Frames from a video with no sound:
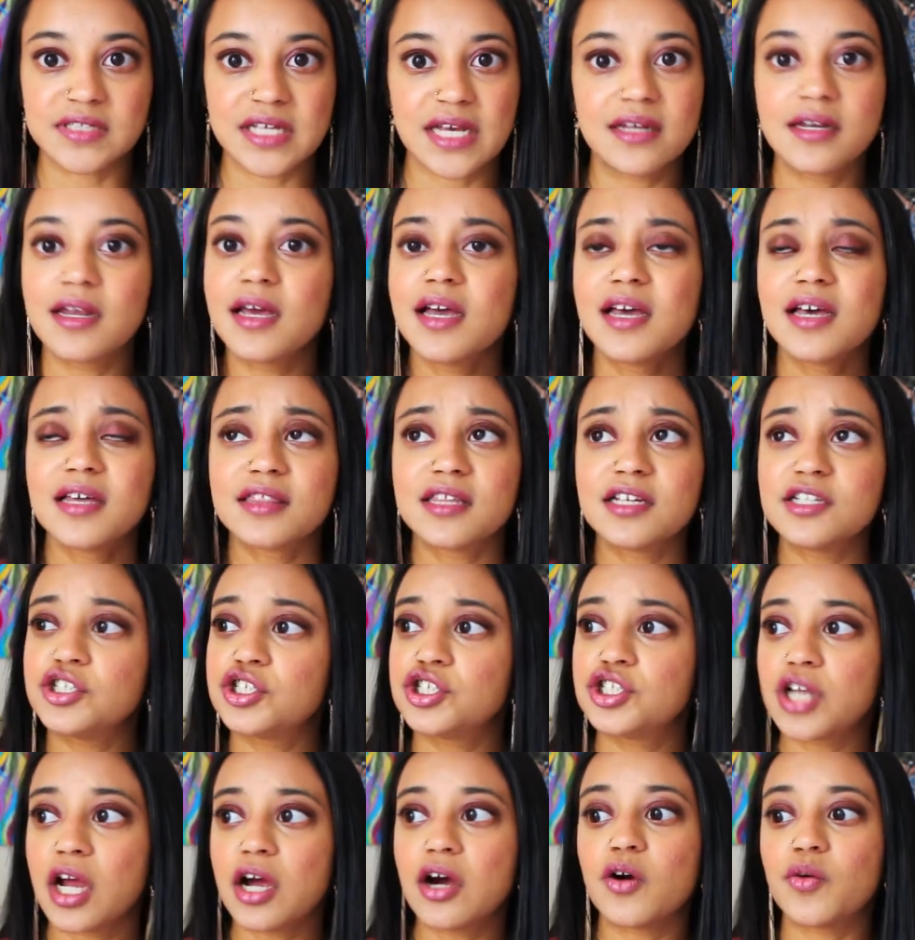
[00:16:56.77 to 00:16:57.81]
And this
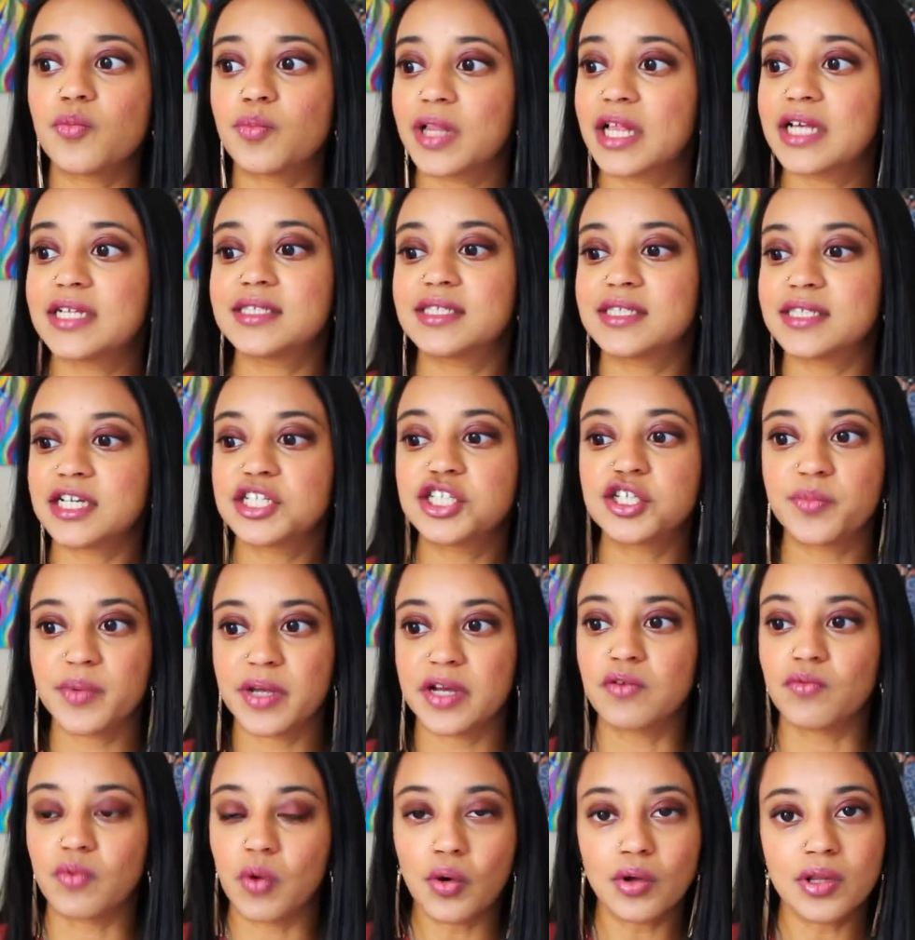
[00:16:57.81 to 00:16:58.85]
show plays such a
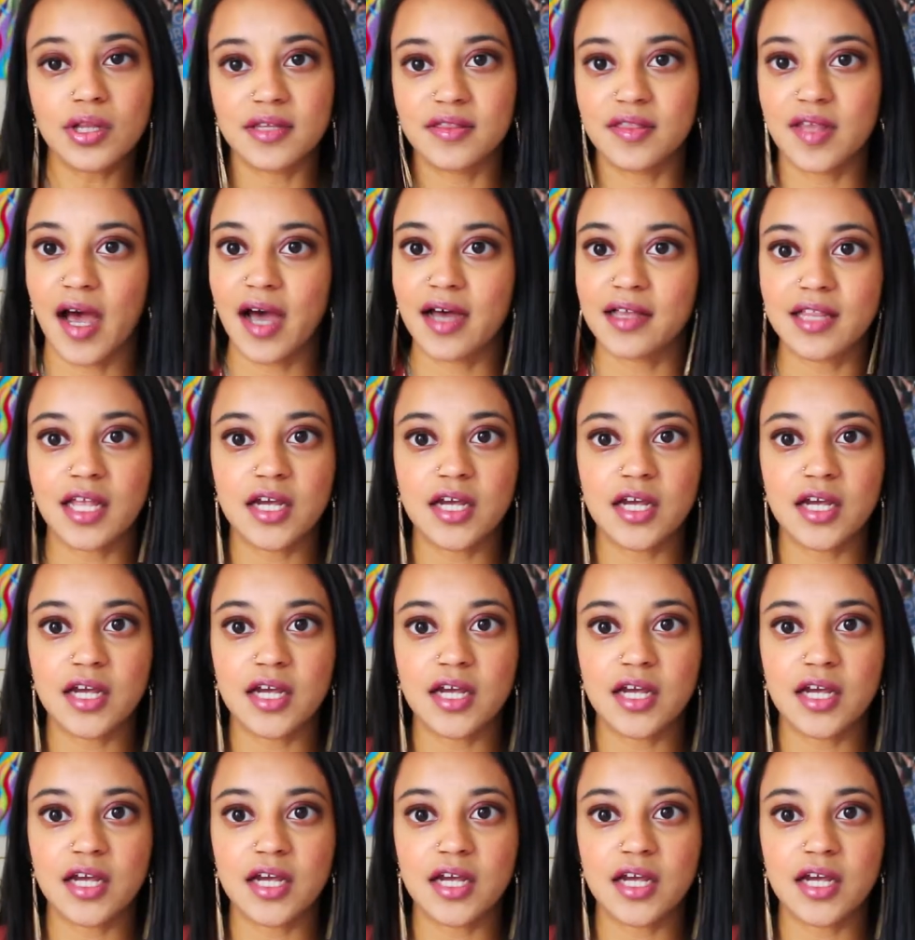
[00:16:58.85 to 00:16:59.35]
big role in that.